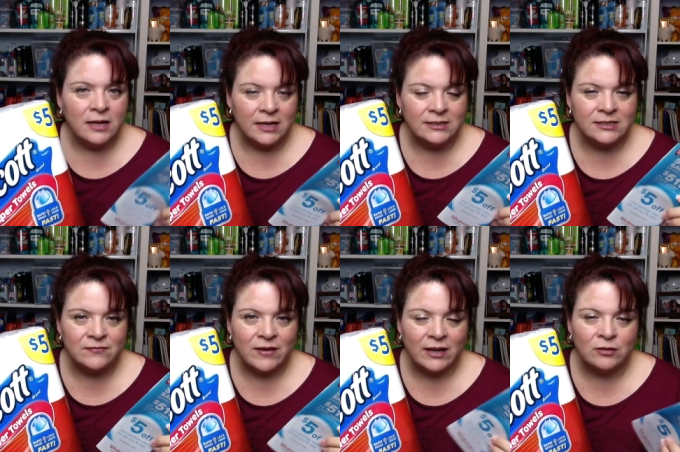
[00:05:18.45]
instant
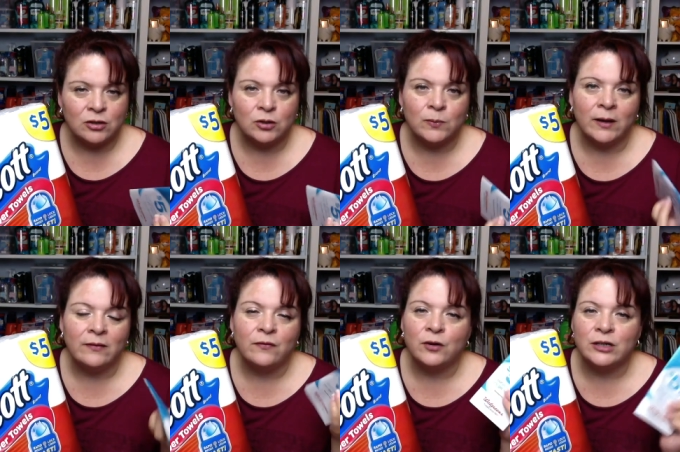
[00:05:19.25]
value coupon
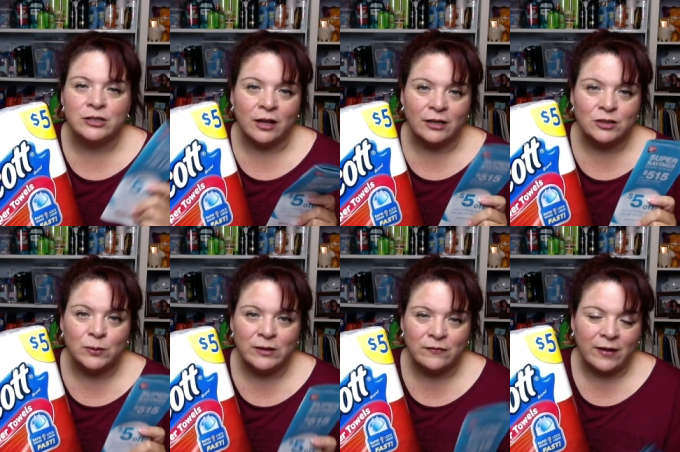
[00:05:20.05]
for a dollar
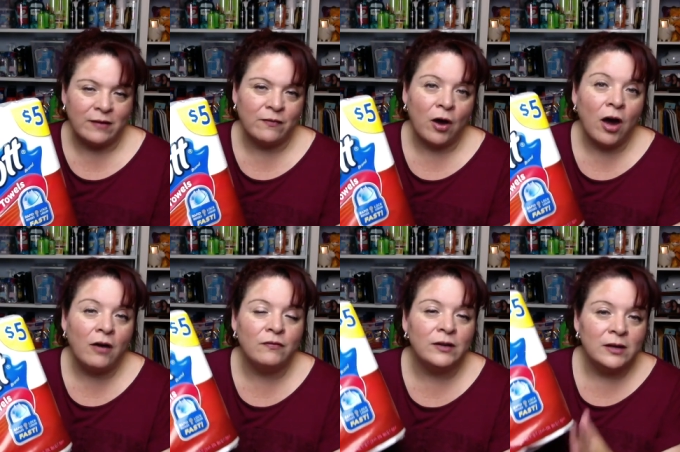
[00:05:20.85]
twenty-five
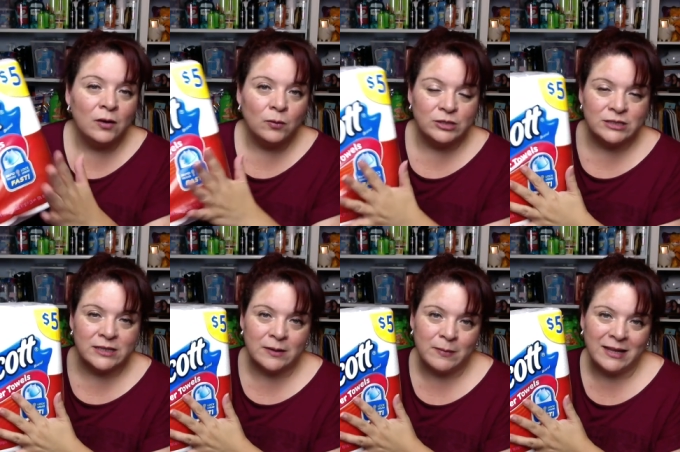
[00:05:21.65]
off, which is
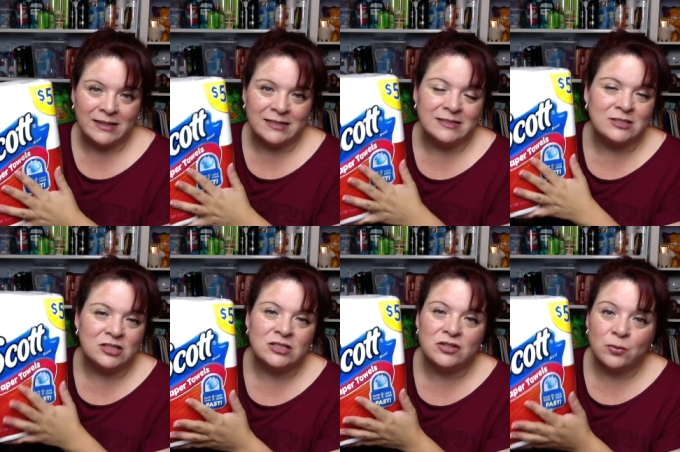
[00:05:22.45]
going to make this
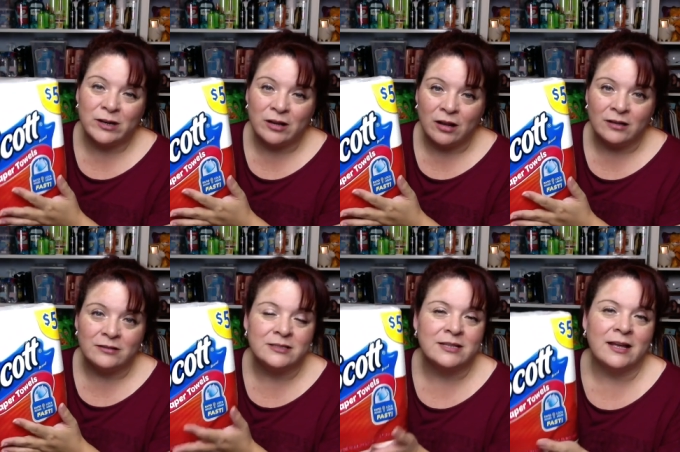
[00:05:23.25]
just three
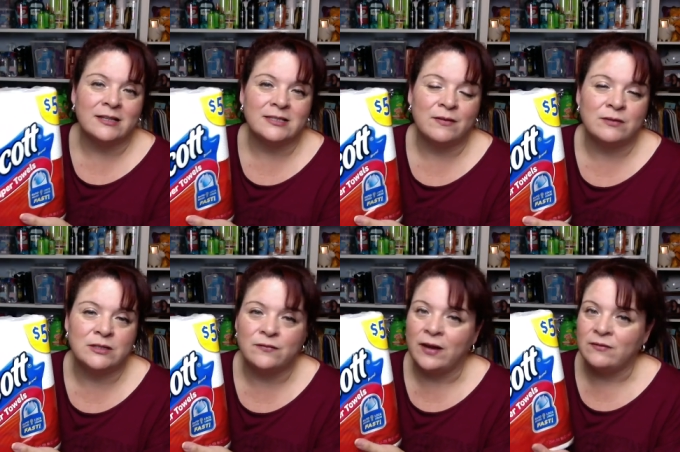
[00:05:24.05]
dollars and
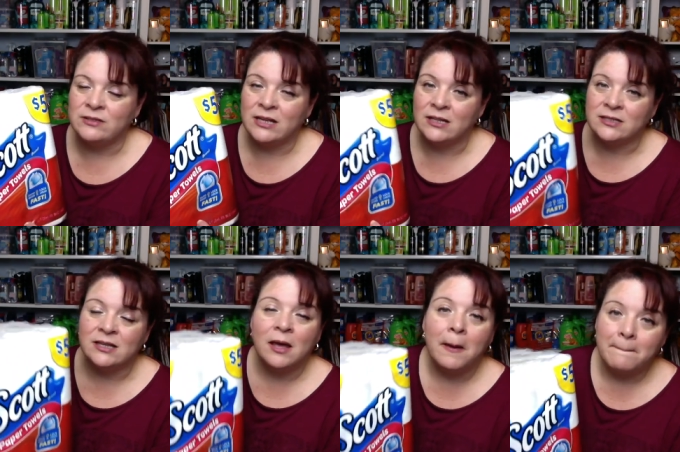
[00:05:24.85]
seventy-five cents.
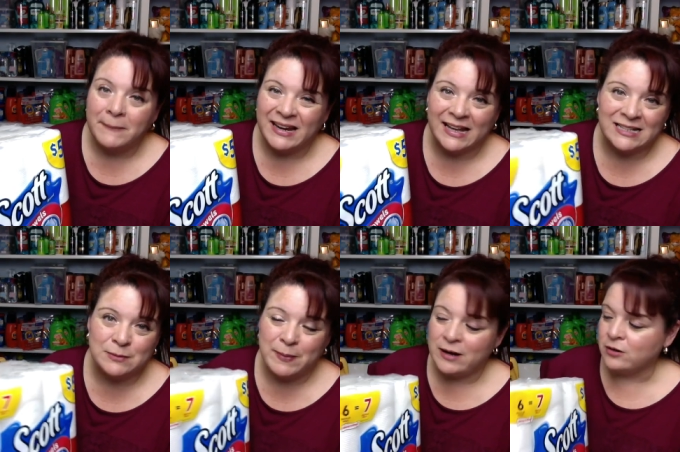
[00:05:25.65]
But it gets
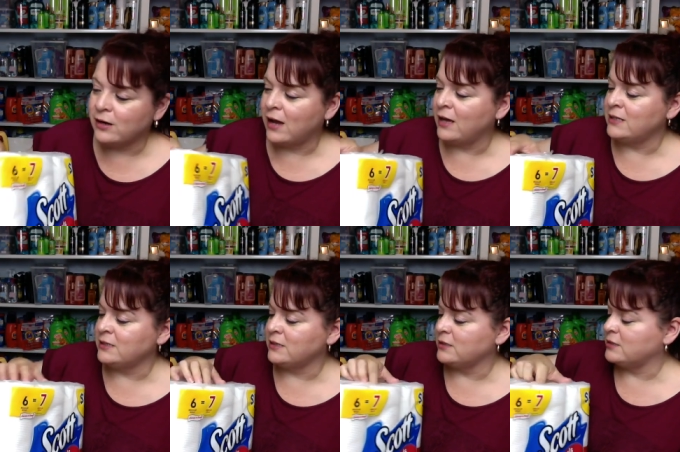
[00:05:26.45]
better,
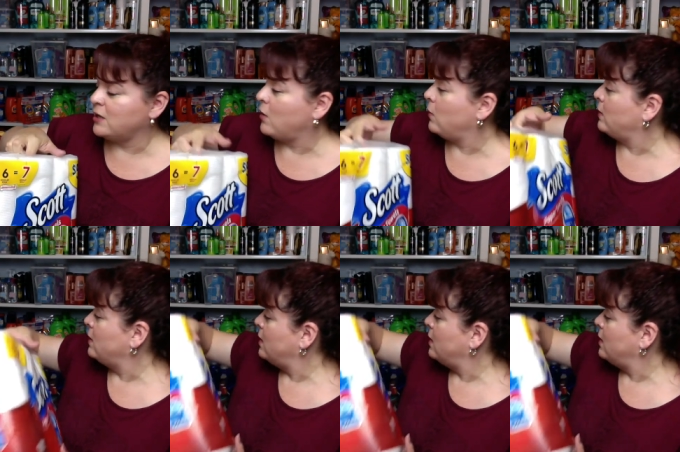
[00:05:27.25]
guys. So,